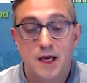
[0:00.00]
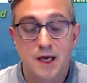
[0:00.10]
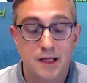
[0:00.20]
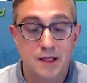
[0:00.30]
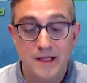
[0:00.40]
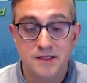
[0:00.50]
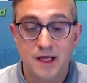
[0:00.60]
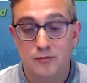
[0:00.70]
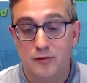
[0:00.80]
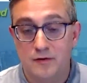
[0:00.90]
And it's
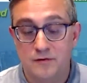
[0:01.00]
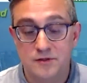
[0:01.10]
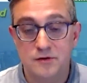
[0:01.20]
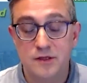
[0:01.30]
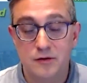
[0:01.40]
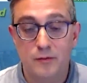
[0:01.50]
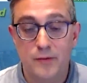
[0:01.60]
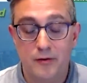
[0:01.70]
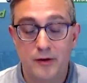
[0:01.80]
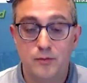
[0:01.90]
network. There's really no
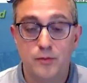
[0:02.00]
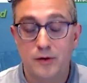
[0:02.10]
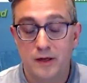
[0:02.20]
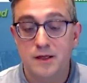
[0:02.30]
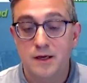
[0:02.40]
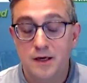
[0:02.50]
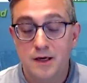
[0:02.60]
better way to put it.